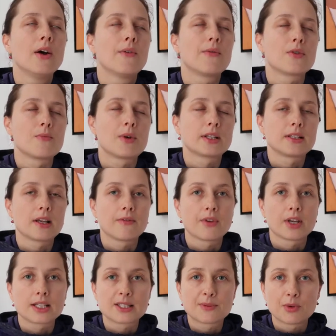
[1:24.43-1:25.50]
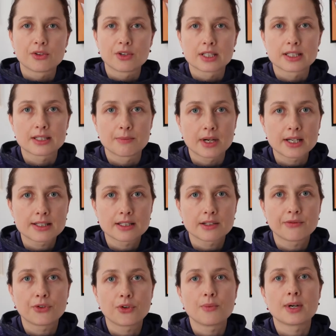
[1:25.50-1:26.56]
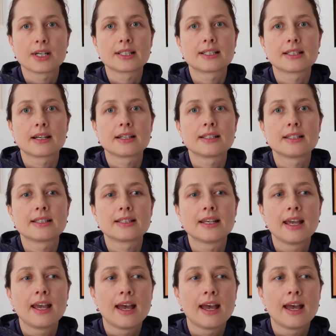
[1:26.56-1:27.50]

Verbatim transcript: from what I've experienced myself through my studies